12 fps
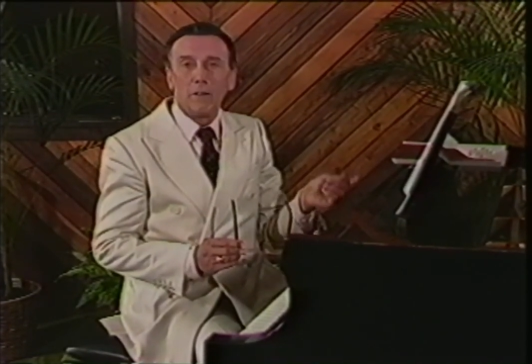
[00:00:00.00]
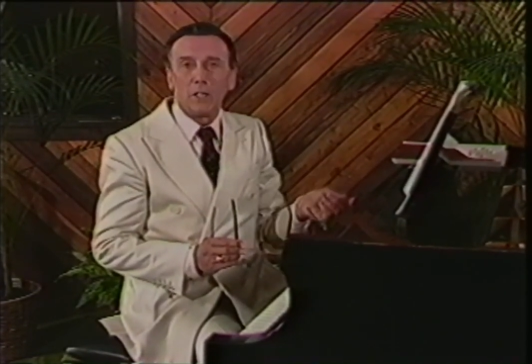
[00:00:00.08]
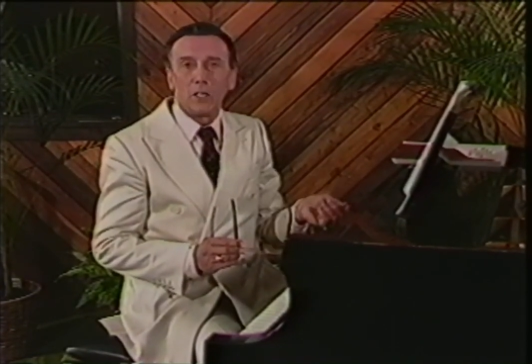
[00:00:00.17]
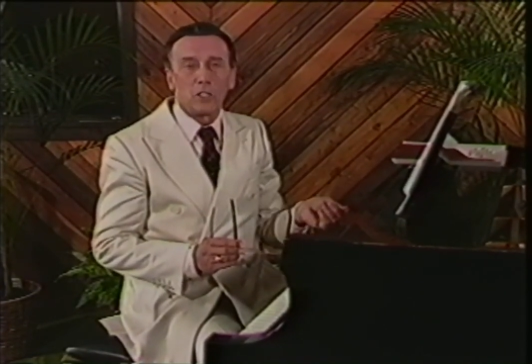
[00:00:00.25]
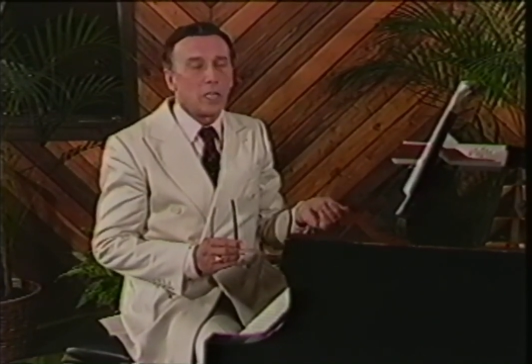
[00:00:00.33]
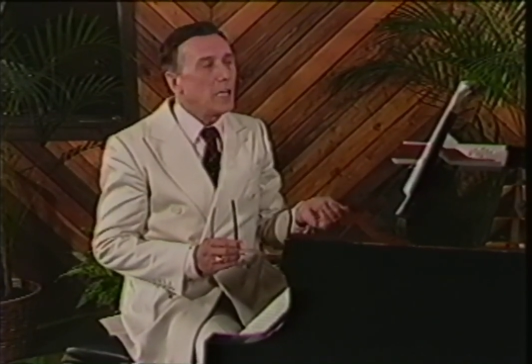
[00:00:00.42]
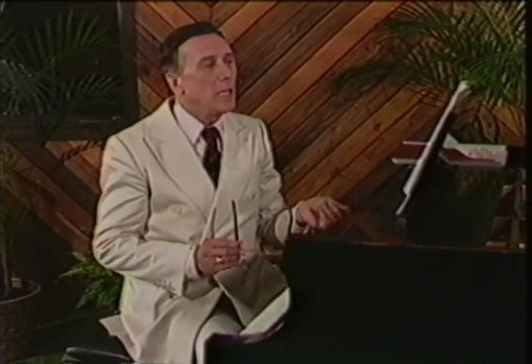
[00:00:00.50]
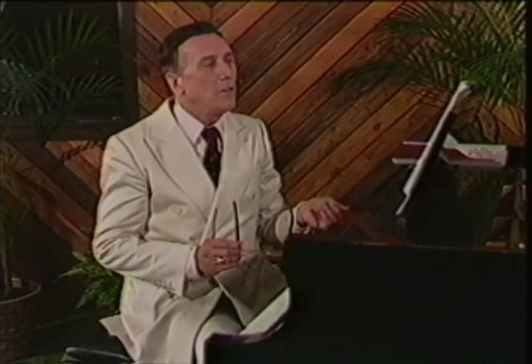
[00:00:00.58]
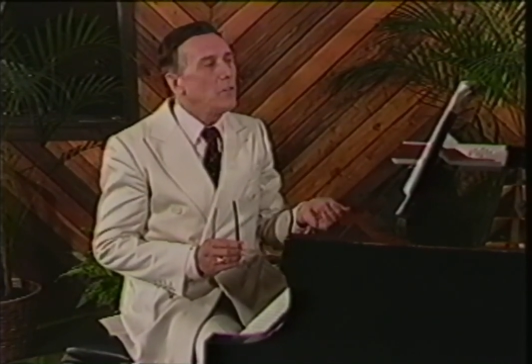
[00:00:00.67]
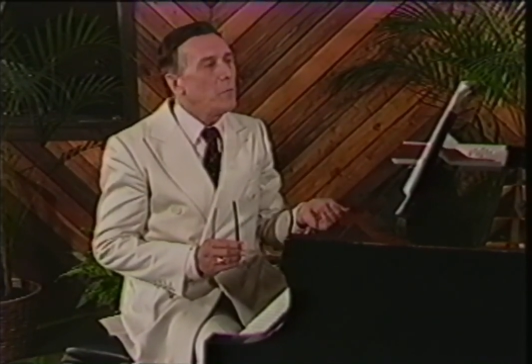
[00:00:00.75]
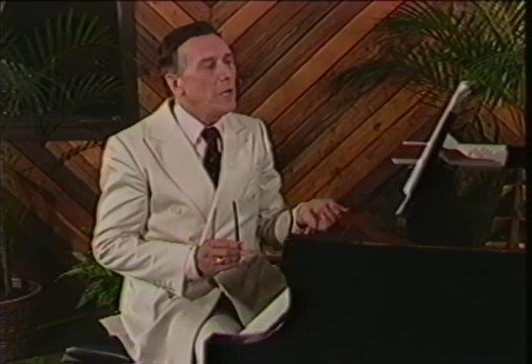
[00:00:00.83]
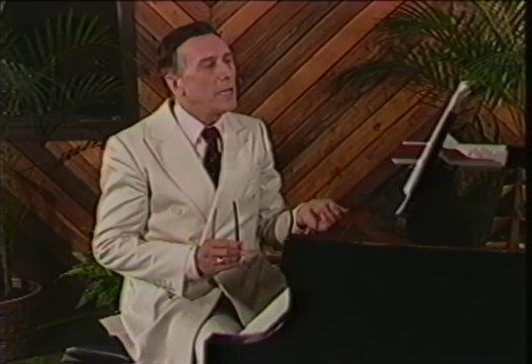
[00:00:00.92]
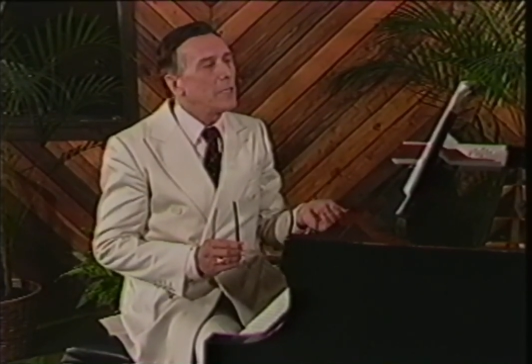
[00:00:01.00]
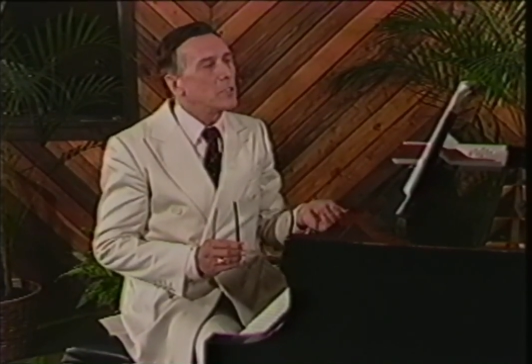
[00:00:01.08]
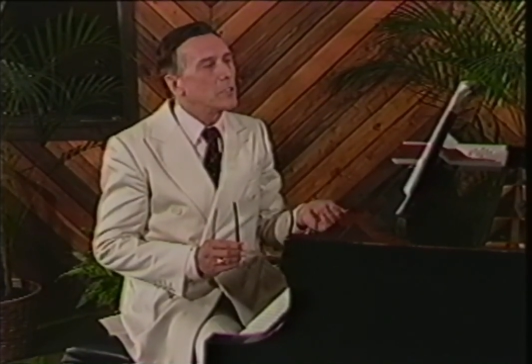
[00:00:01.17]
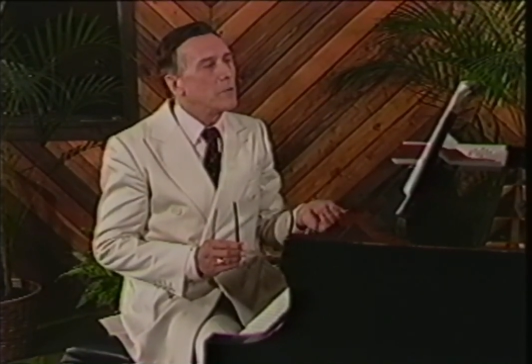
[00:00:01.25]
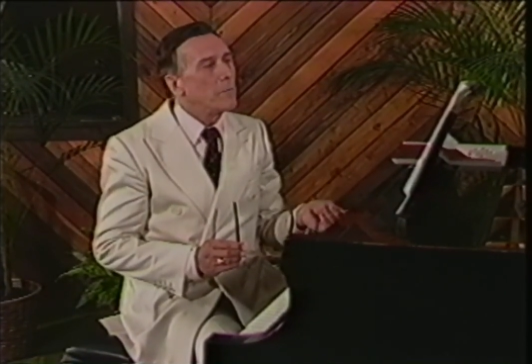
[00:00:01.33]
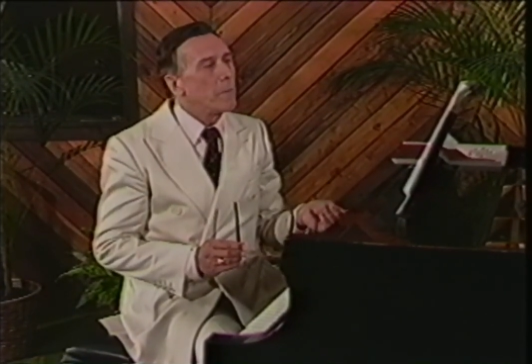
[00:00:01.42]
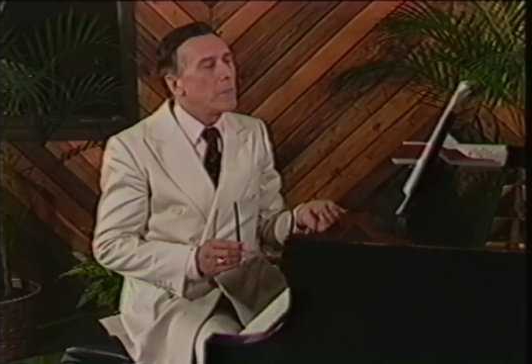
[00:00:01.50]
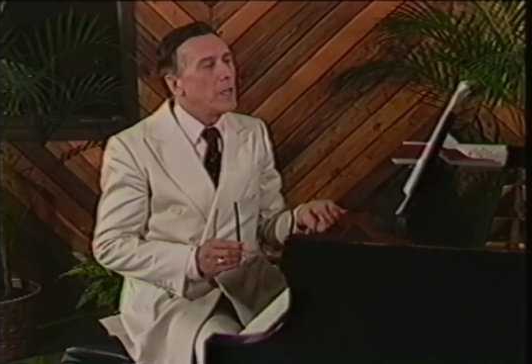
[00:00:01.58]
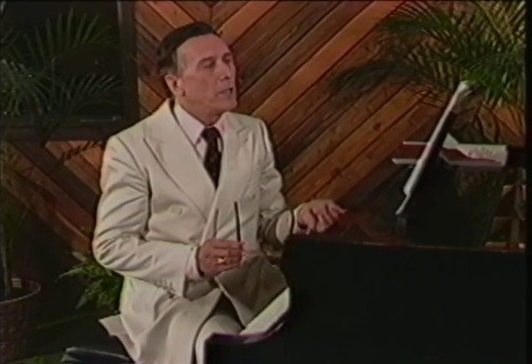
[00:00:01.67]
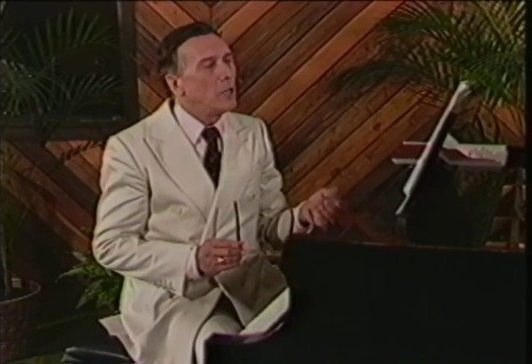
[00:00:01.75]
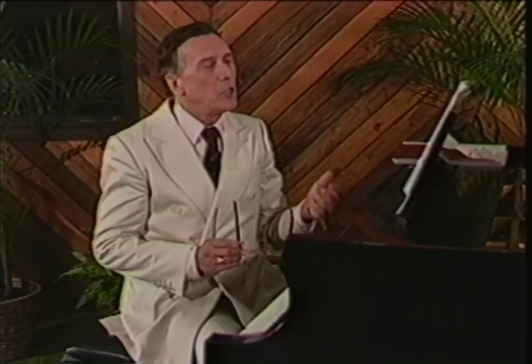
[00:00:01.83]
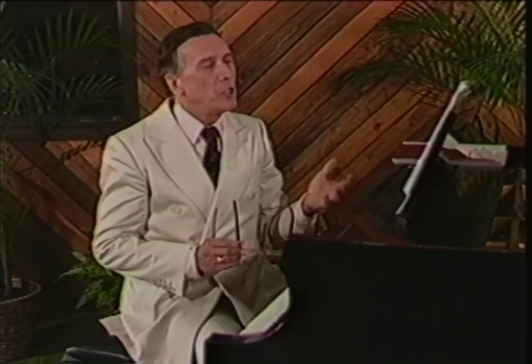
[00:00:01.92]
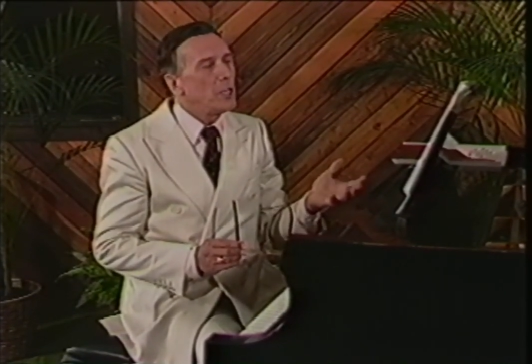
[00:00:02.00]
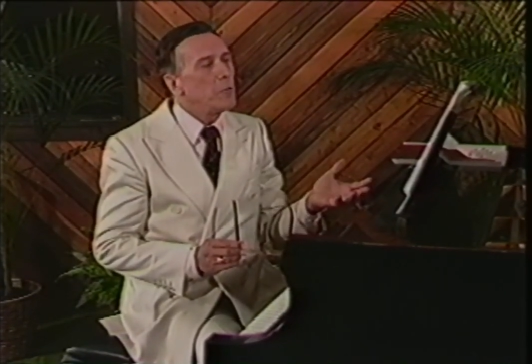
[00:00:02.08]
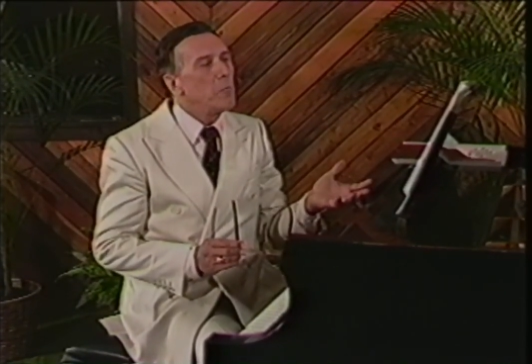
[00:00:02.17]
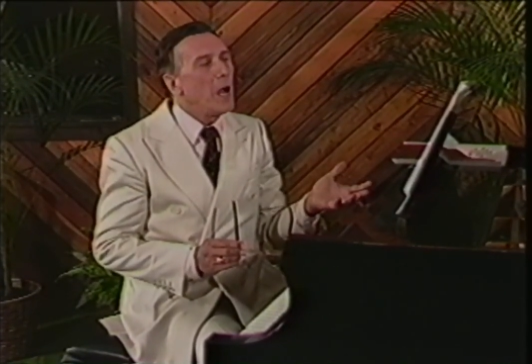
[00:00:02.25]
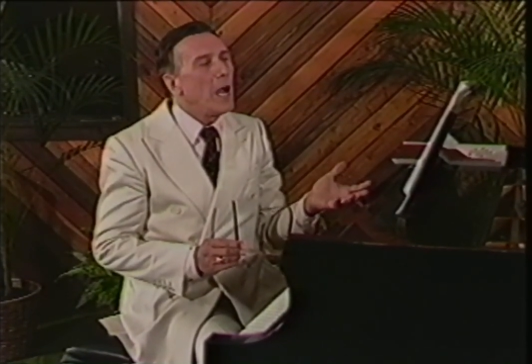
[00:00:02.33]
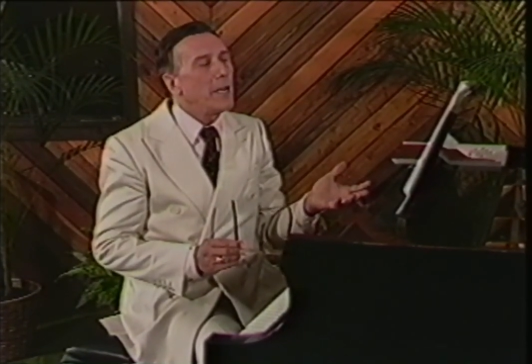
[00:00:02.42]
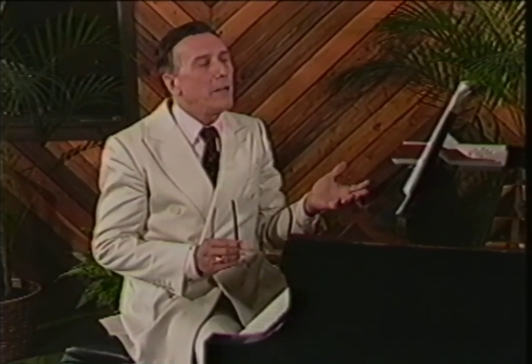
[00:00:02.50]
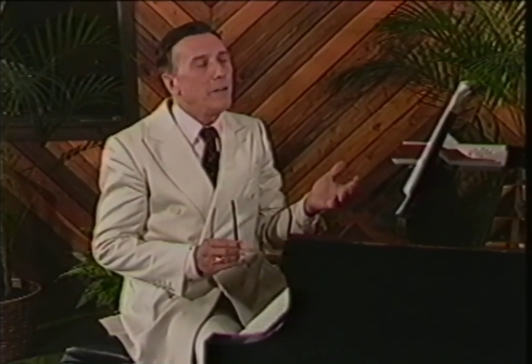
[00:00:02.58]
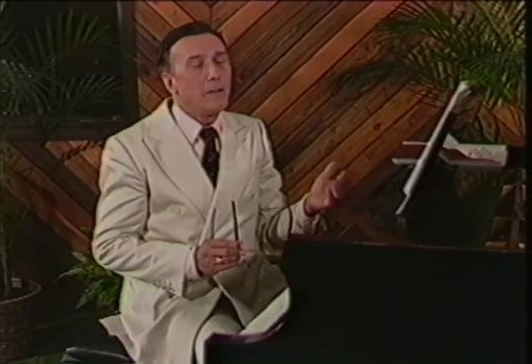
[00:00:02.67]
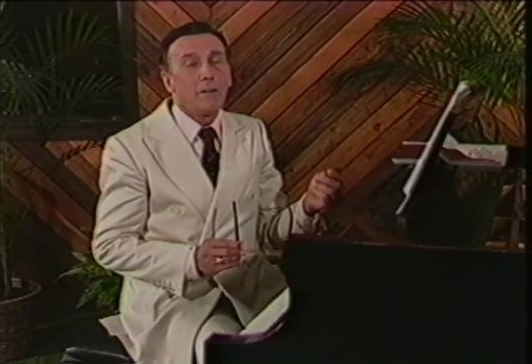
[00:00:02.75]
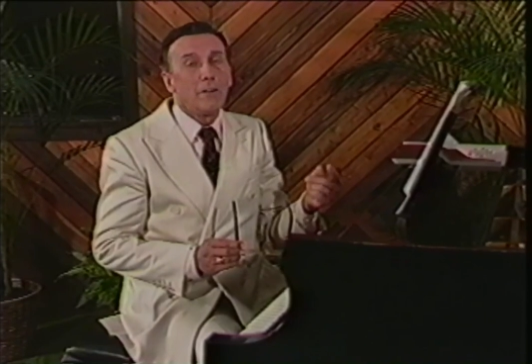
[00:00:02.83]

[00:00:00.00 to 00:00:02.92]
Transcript: There's an E in the bass. A G minor.